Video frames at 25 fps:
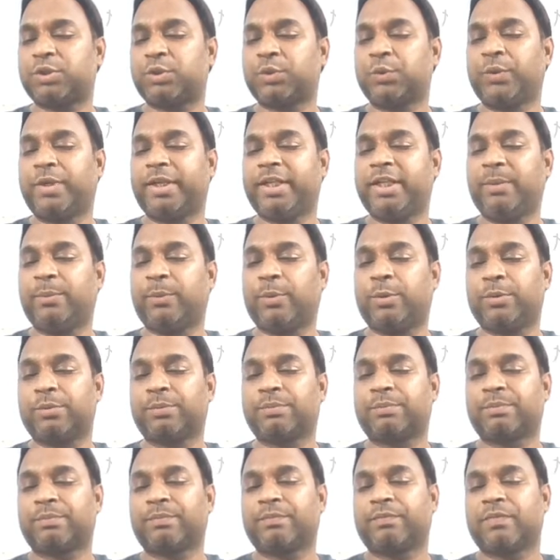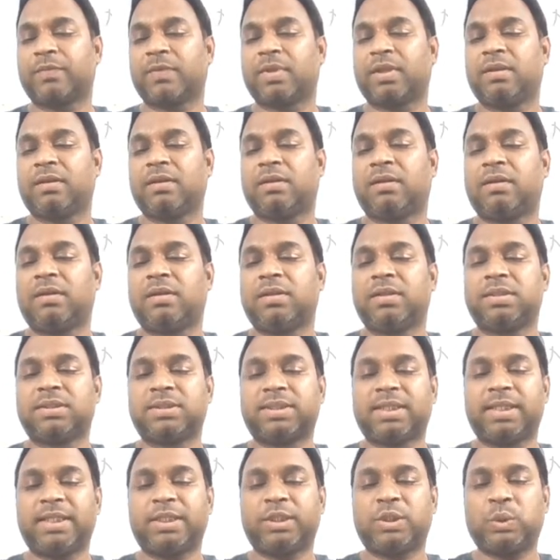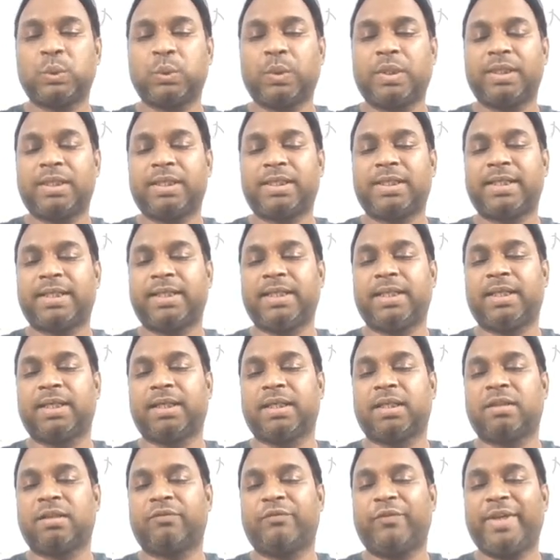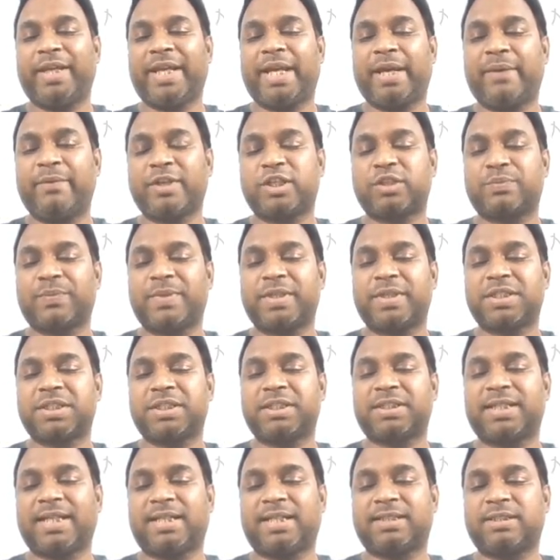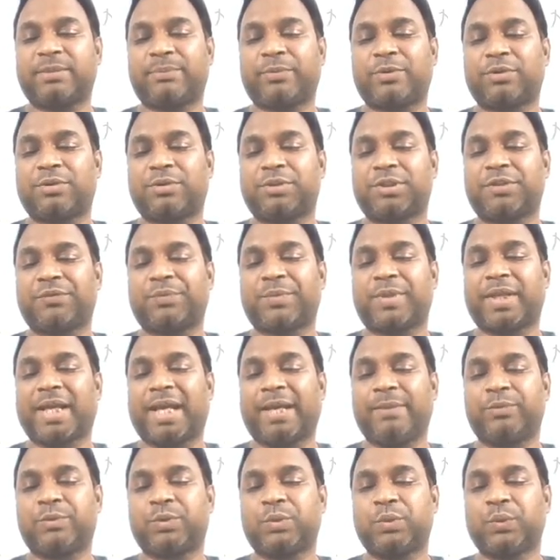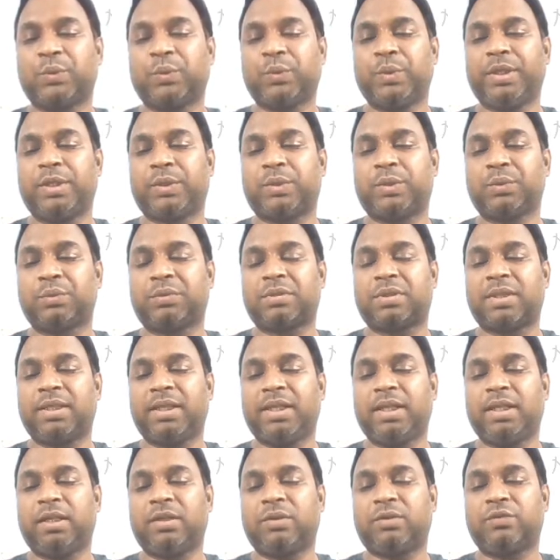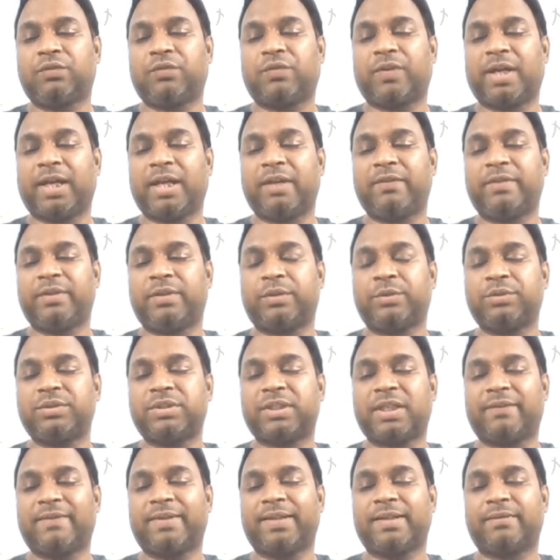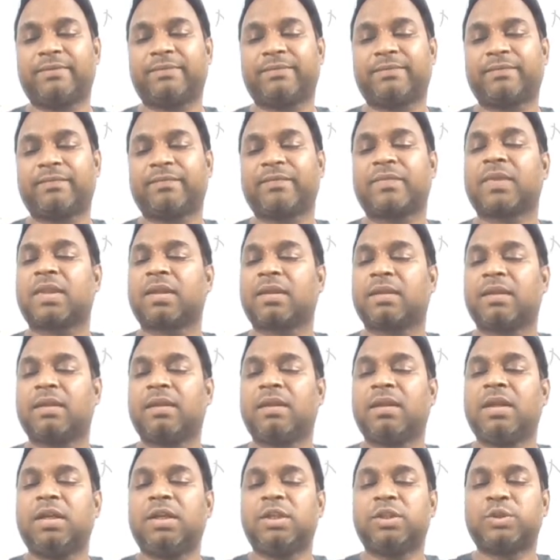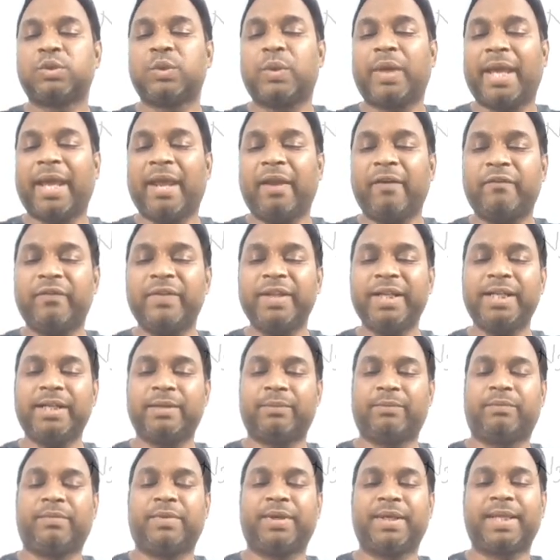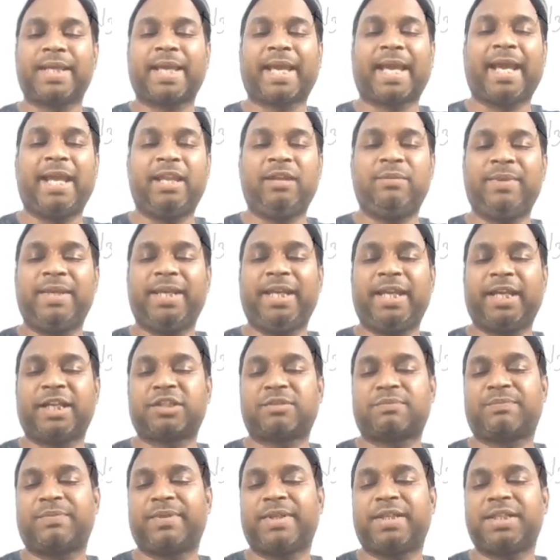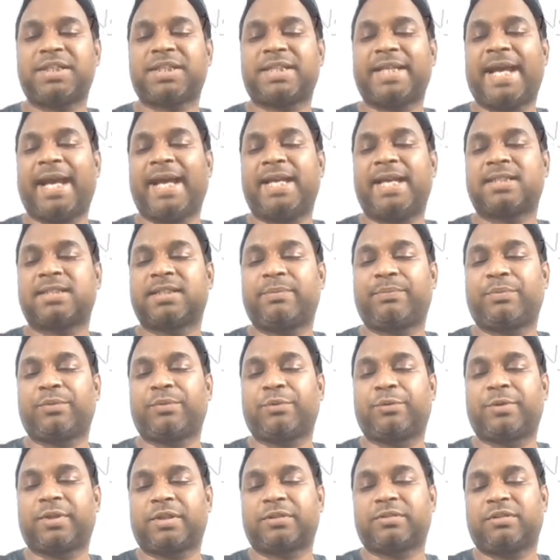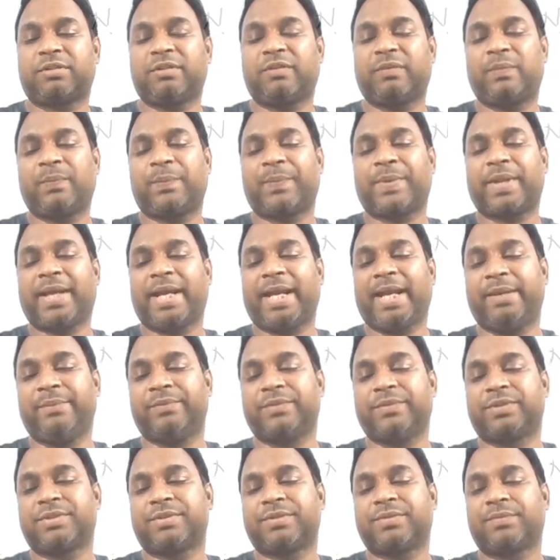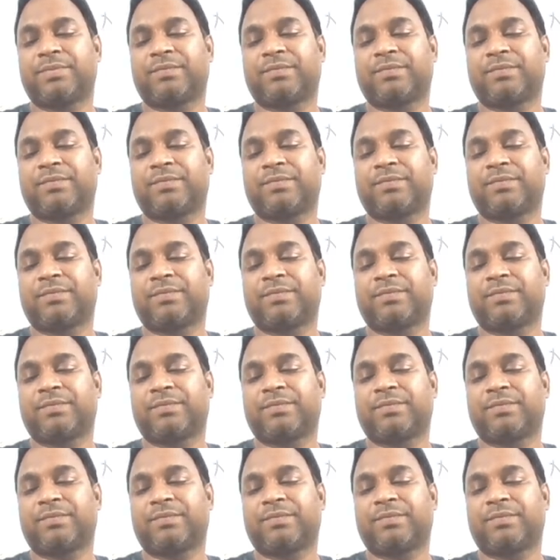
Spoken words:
2 anymore. See this 210 here. We have expressed it as a product of primes. 2 into 3 into 5 into 7. So every number can be expressed as a product of primes.